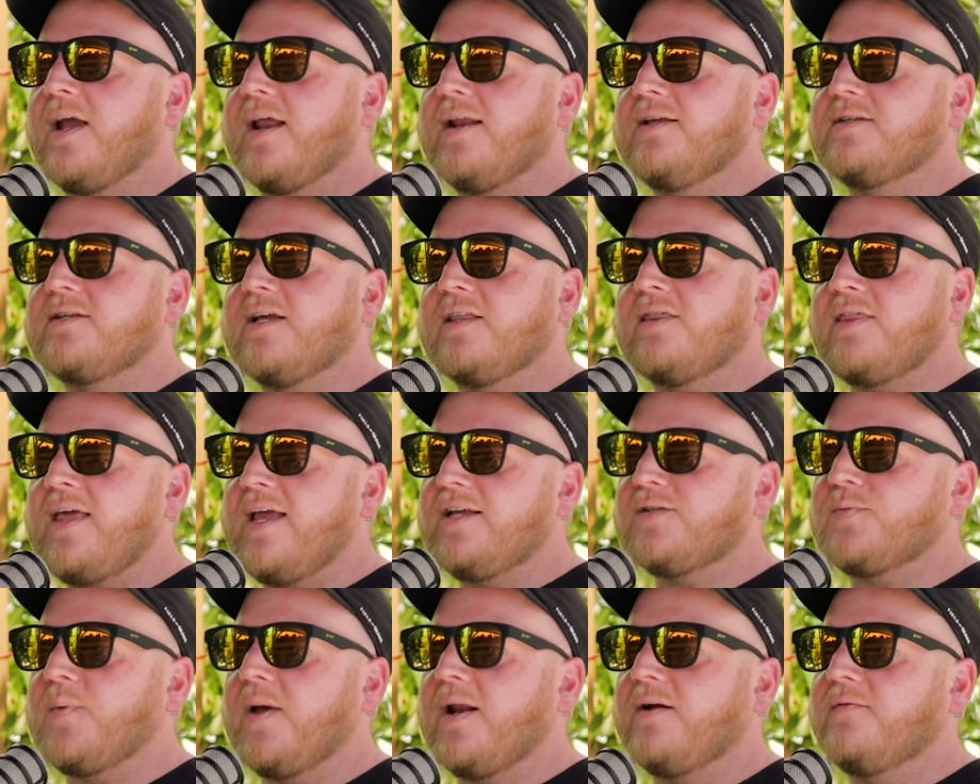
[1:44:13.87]
And he's like,
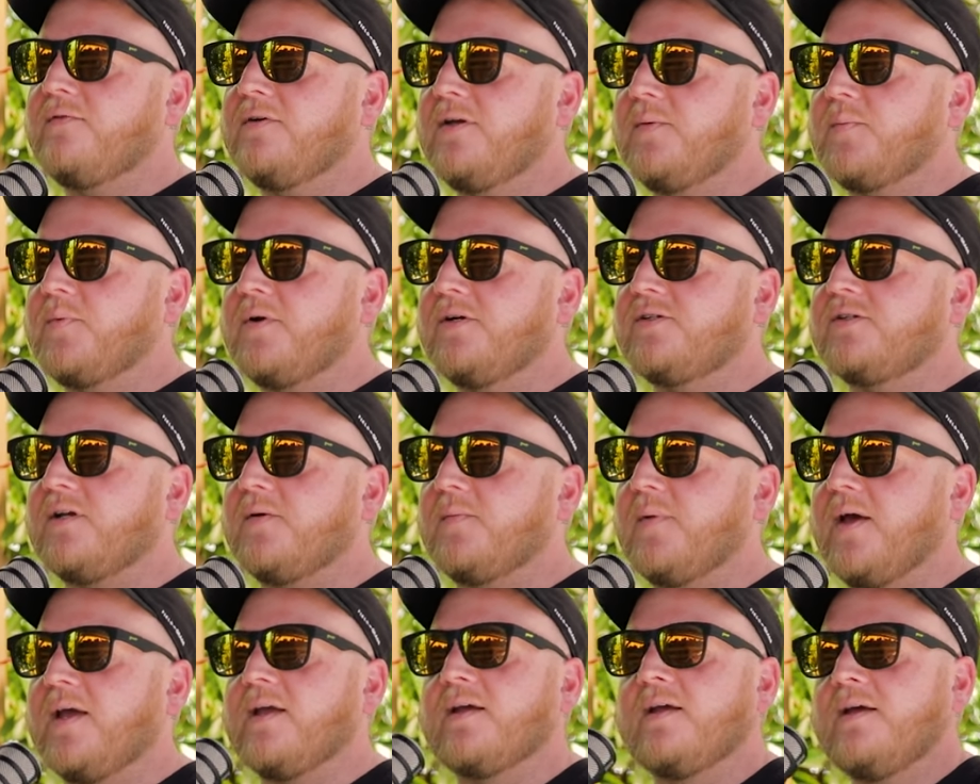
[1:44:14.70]
thanks, man. I really
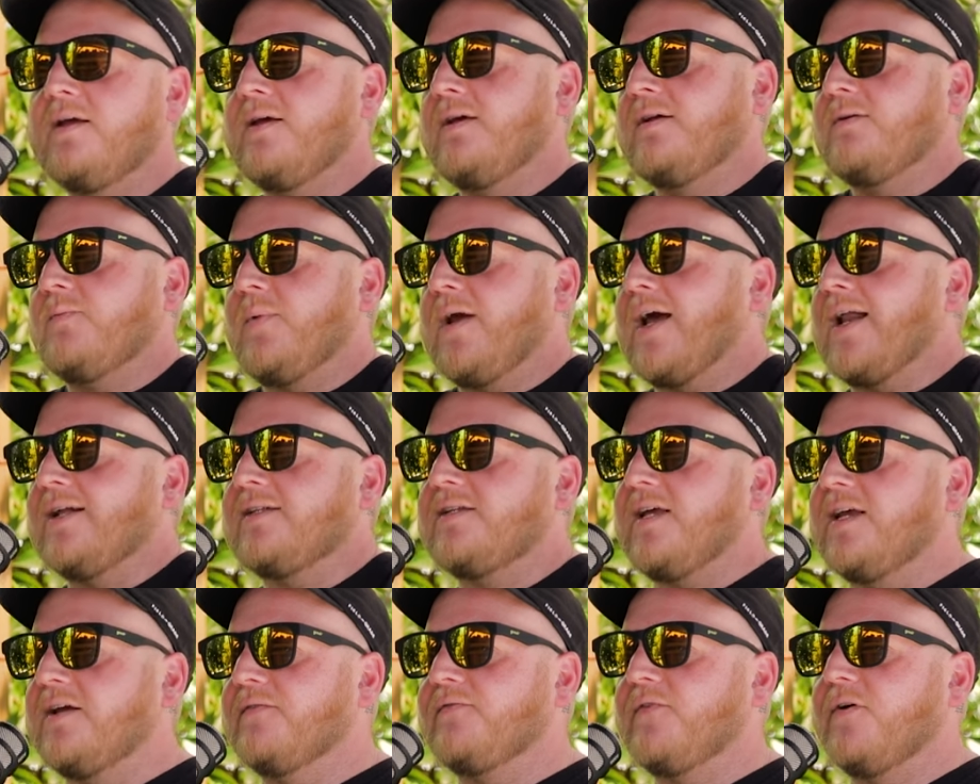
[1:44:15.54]
appreciate it. I'm like, we got
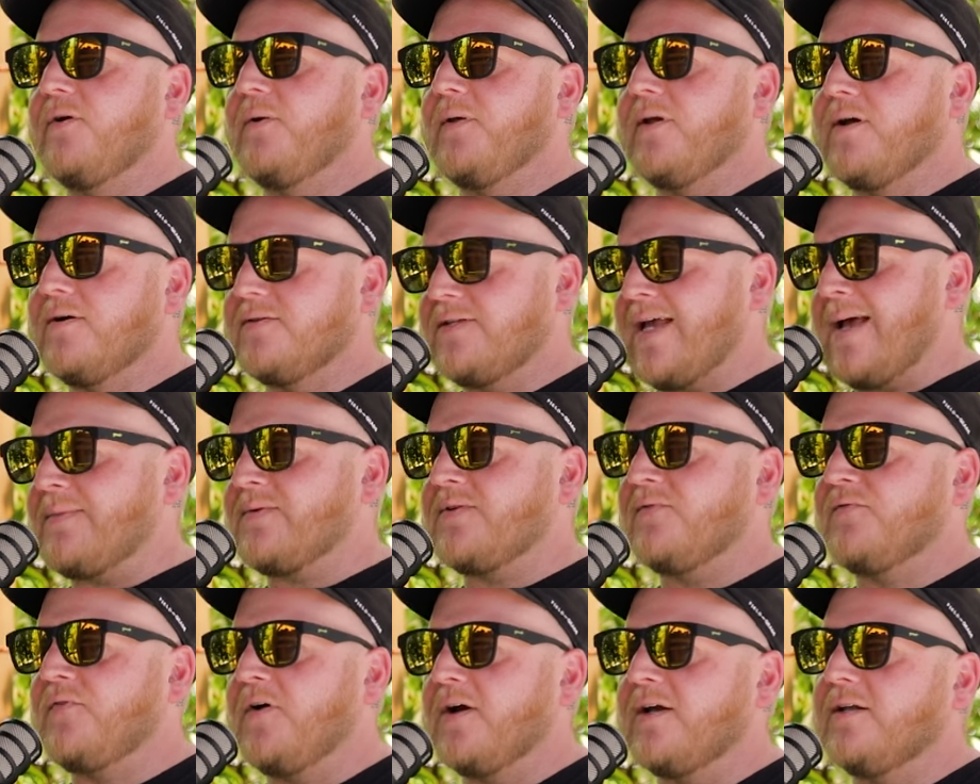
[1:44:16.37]
to take a photo. He goes,
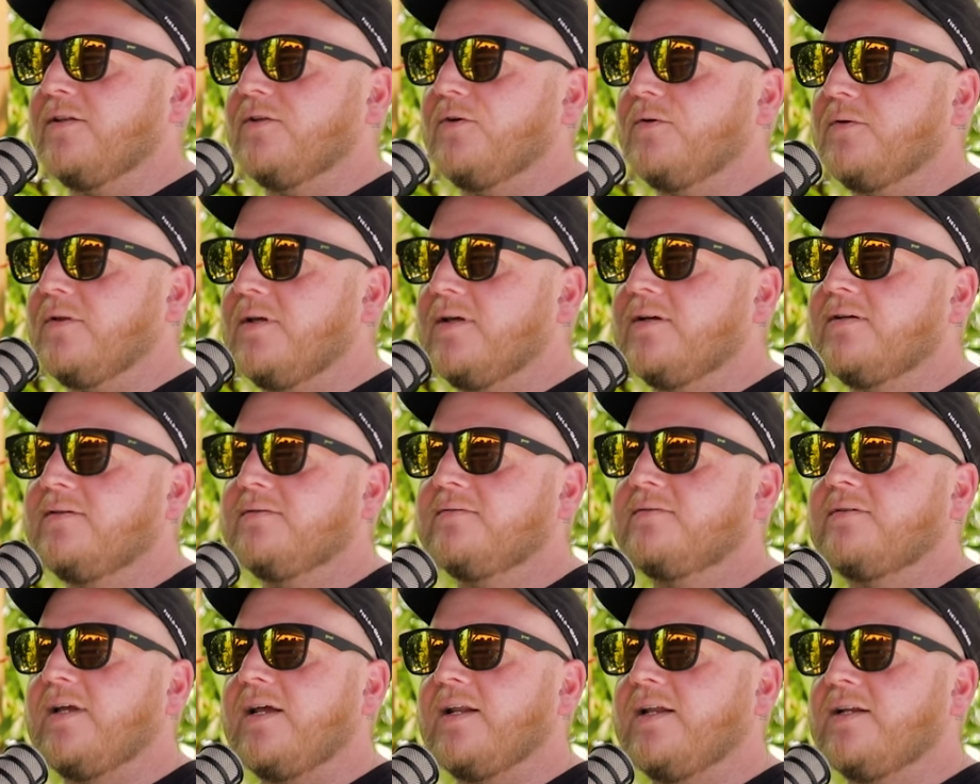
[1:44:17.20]
absolutely.
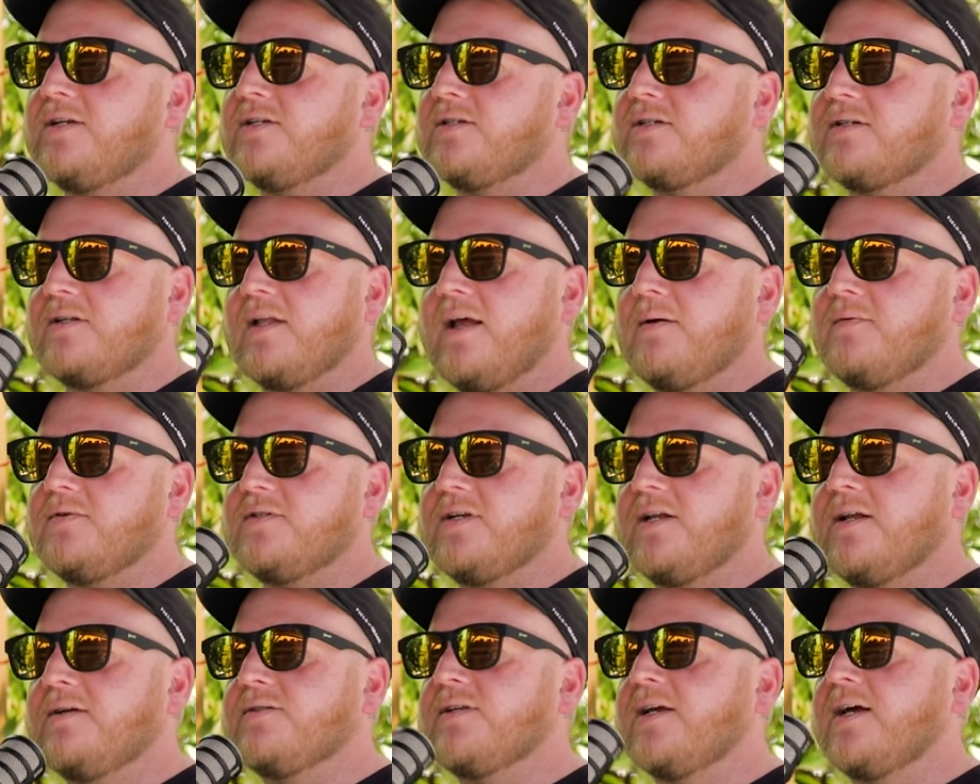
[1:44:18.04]
And he just, that
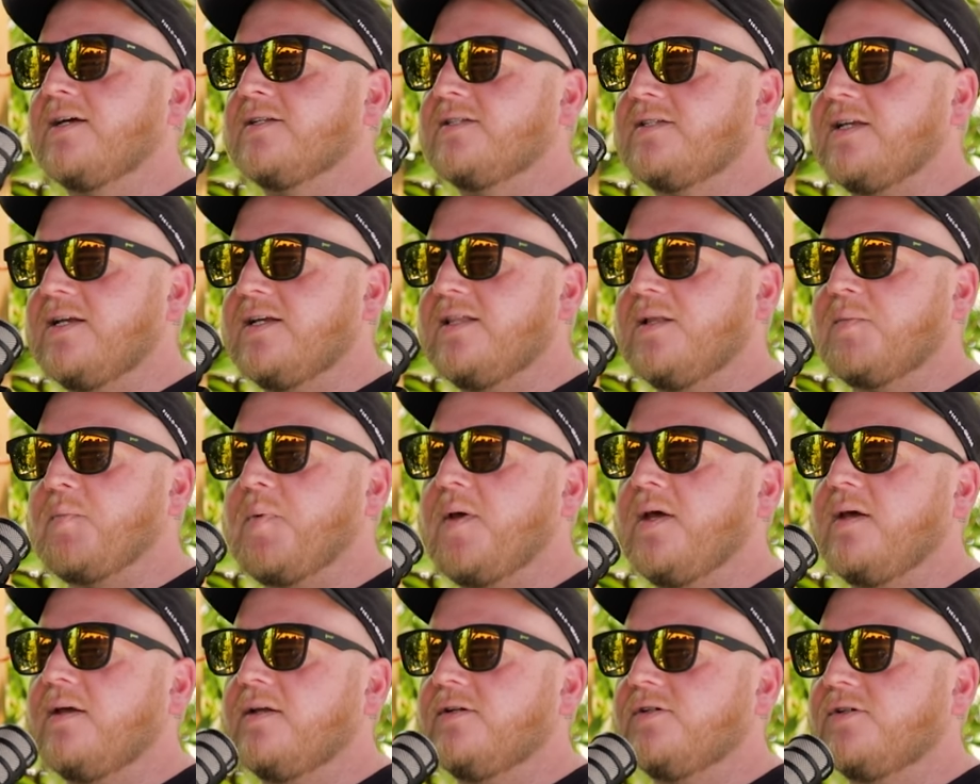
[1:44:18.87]
was it. I was like, I'll see you in the
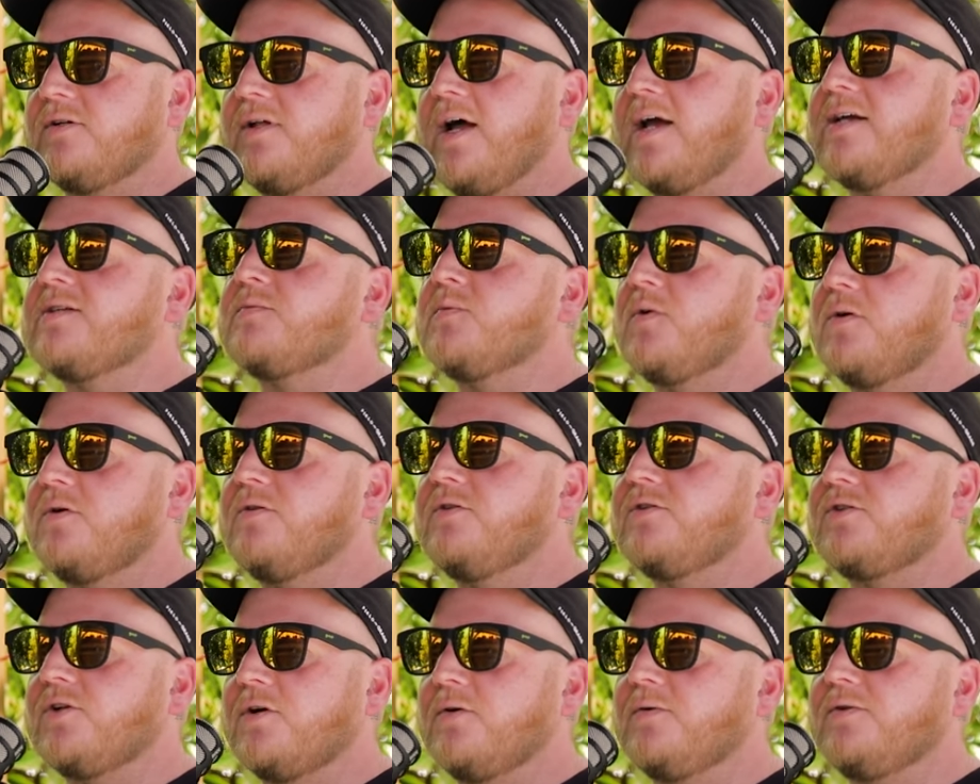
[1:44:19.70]
pit in July because I'm going
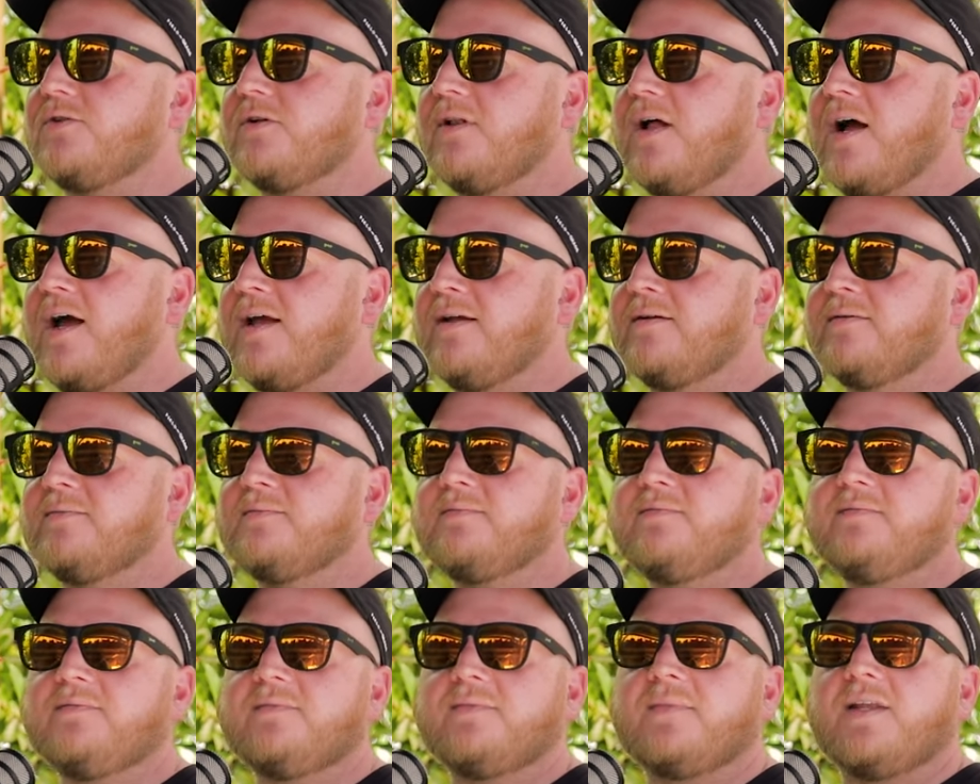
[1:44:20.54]
on the show in July.
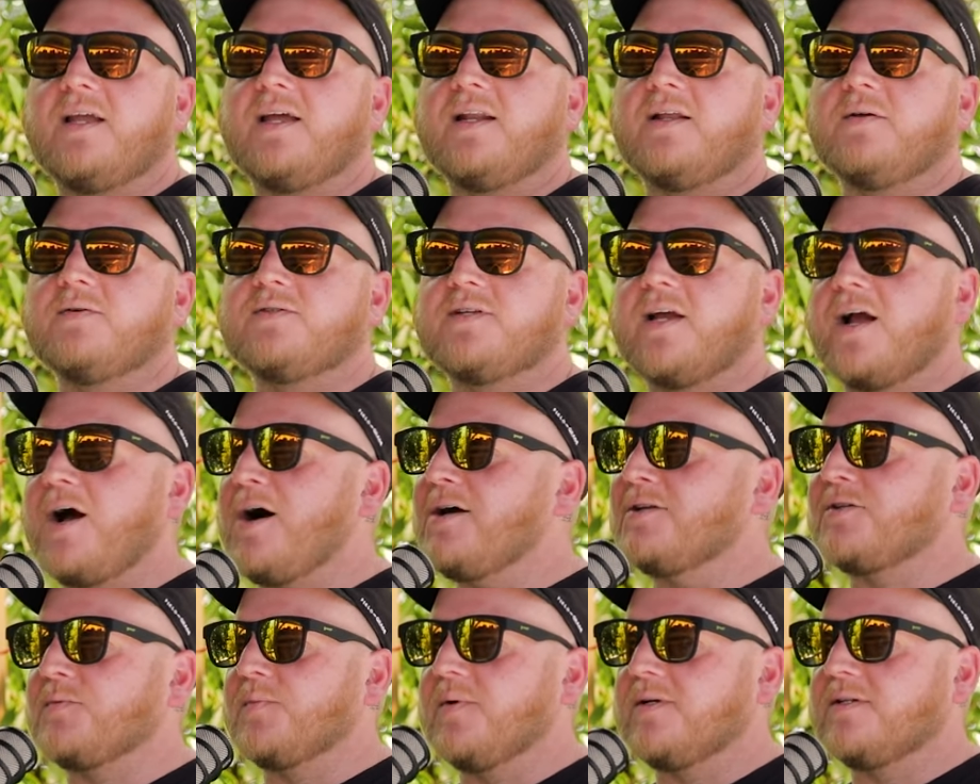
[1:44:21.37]
Yeah. And he was
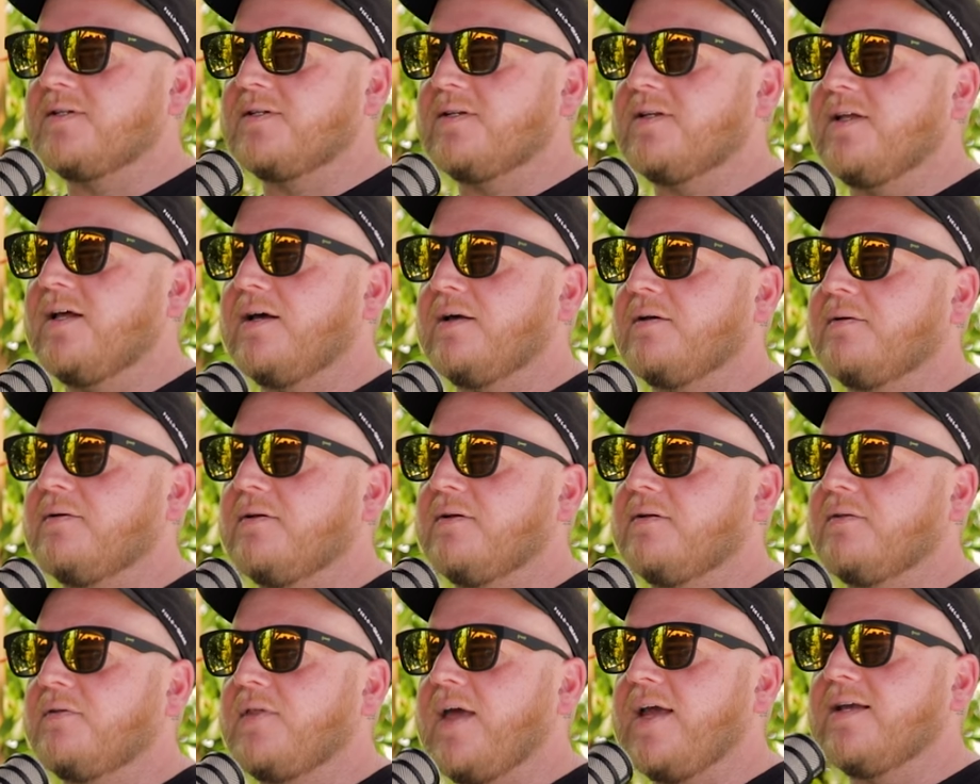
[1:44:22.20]
like, awesome. I was, yeah,
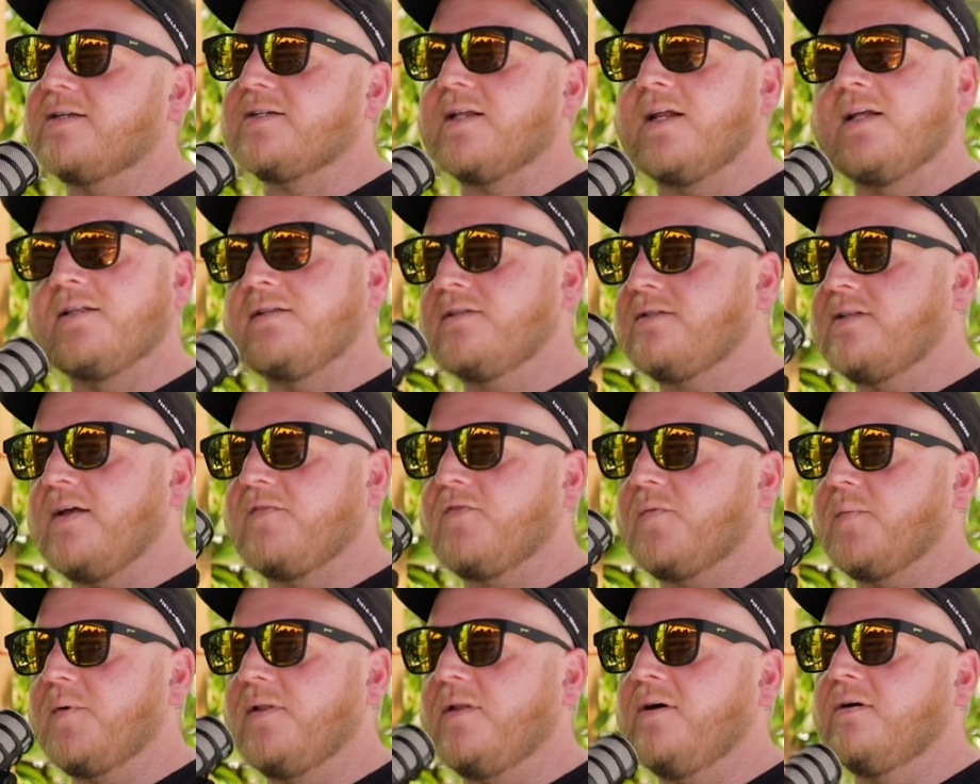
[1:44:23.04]
thanks. And I
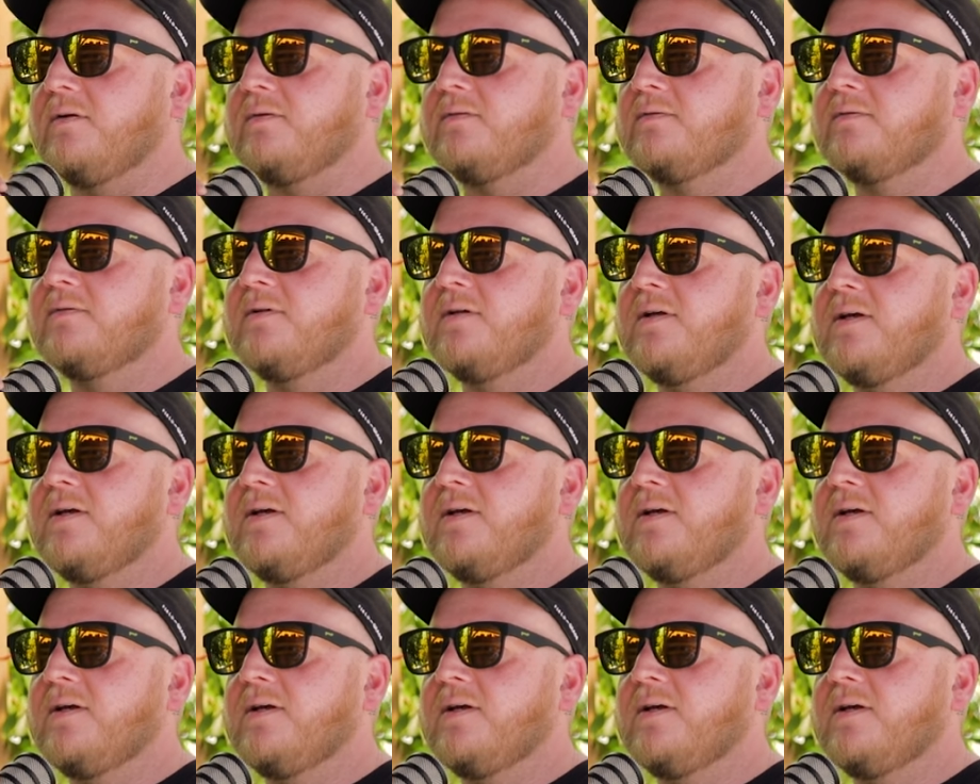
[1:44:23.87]
left him alone.